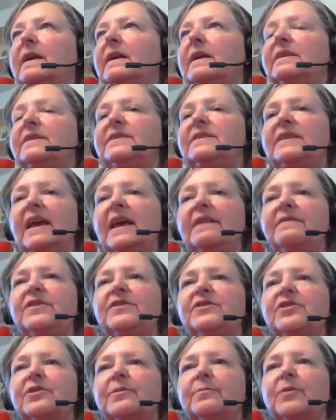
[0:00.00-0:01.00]
save the
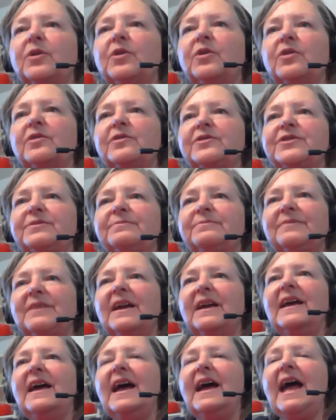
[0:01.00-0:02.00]
term girls
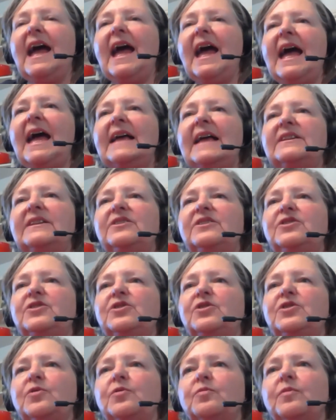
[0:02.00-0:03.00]
and
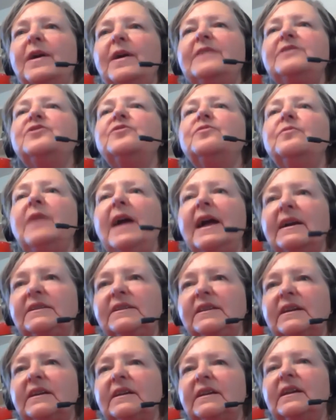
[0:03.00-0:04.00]
to resurrect
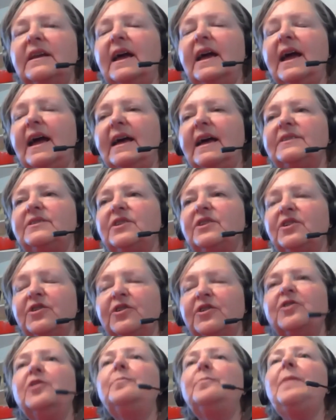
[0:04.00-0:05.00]
it as a
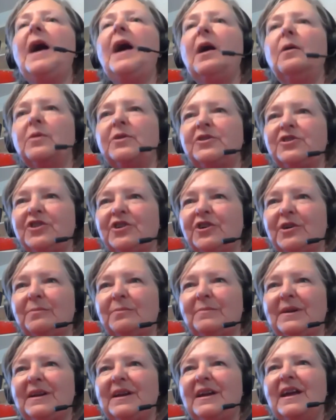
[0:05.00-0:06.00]
girl power
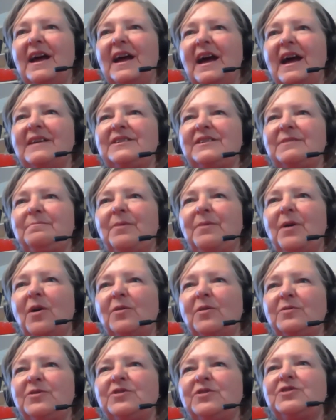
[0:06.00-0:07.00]
term, as
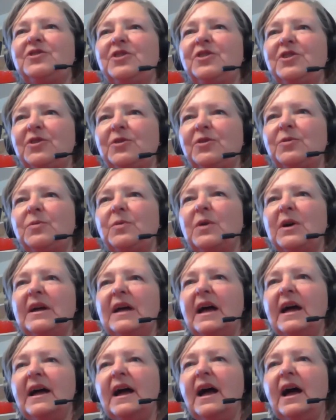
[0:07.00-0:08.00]
opposed to
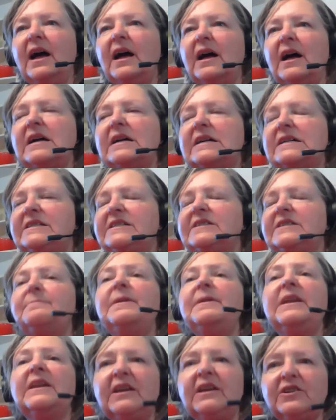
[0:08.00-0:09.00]
a
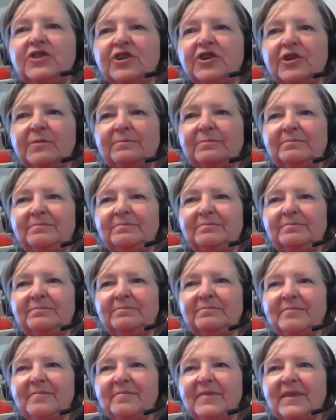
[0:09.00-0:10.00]
demeaning term.
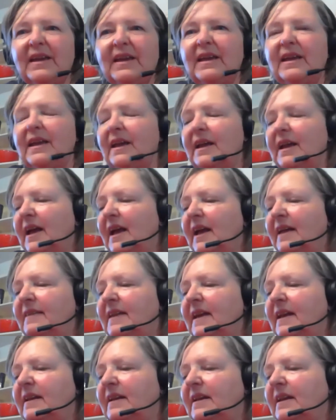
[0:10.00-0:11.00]
And
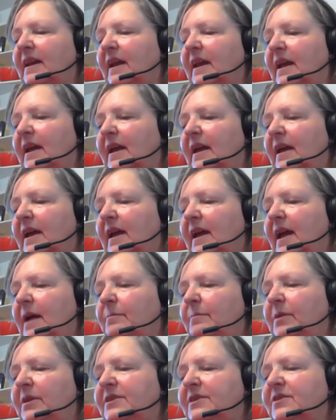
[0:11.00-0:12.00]
then
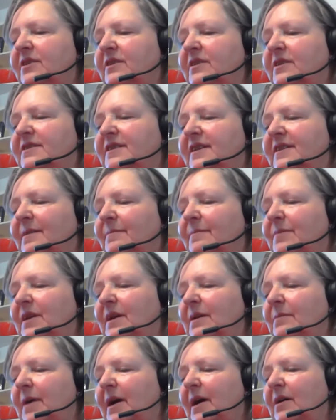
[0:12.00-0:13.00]
Emily's going to say
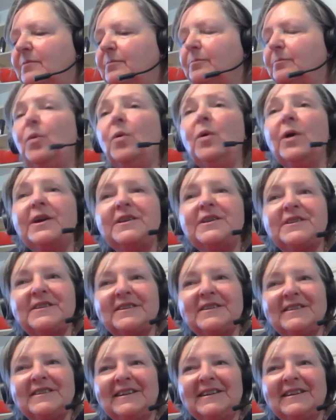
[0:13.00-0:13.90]
something about boys.